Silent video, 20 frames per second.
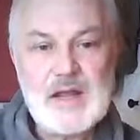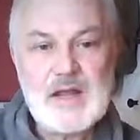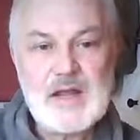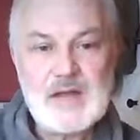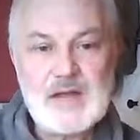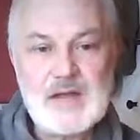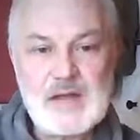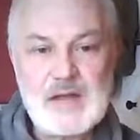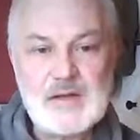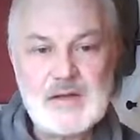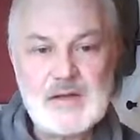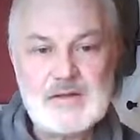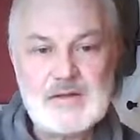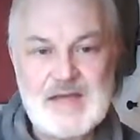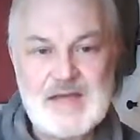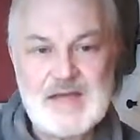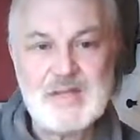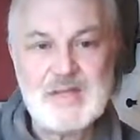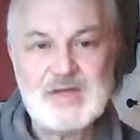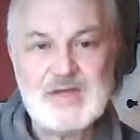the
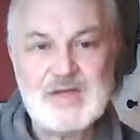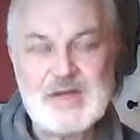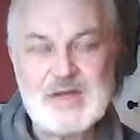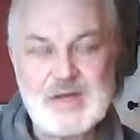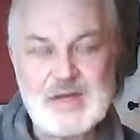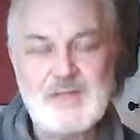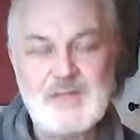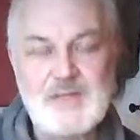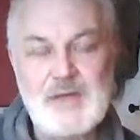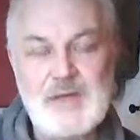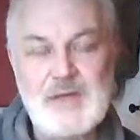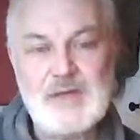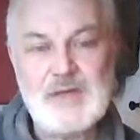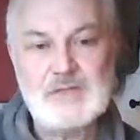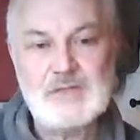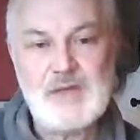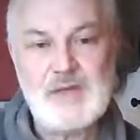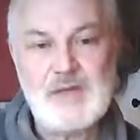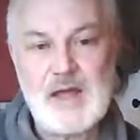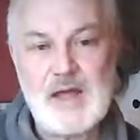damaging effect
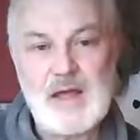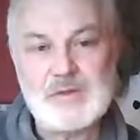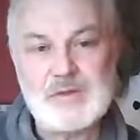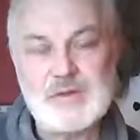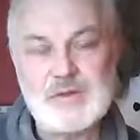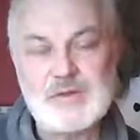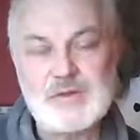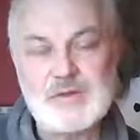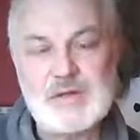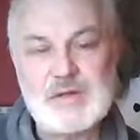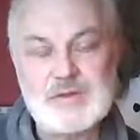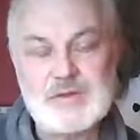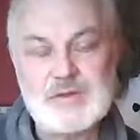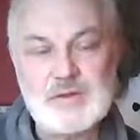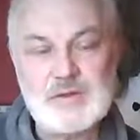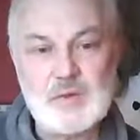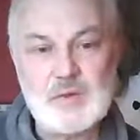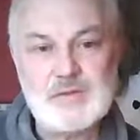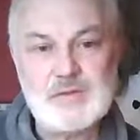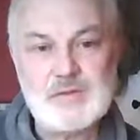of lies, not just in
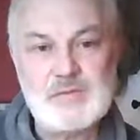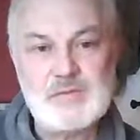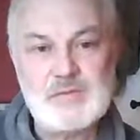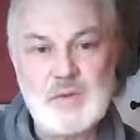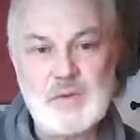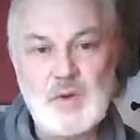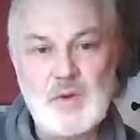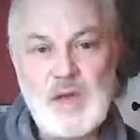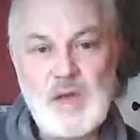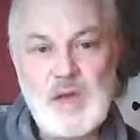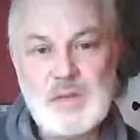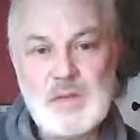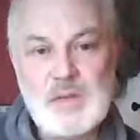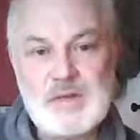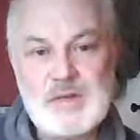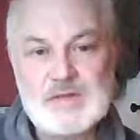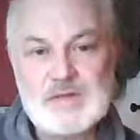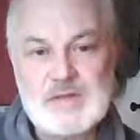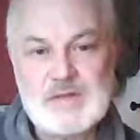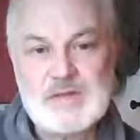the court of law,
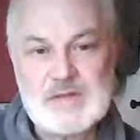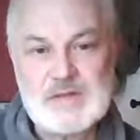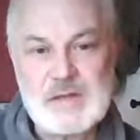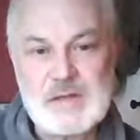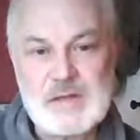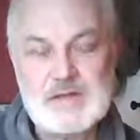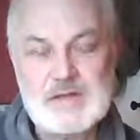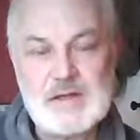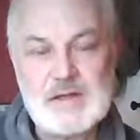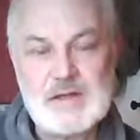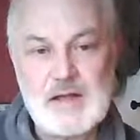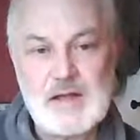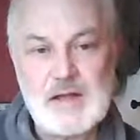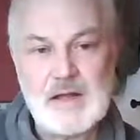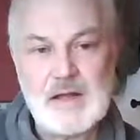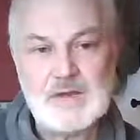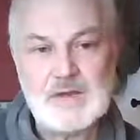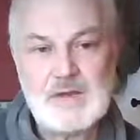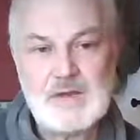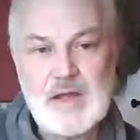but in society at
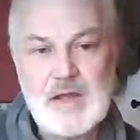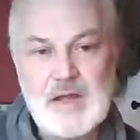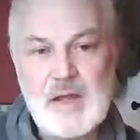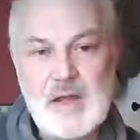large.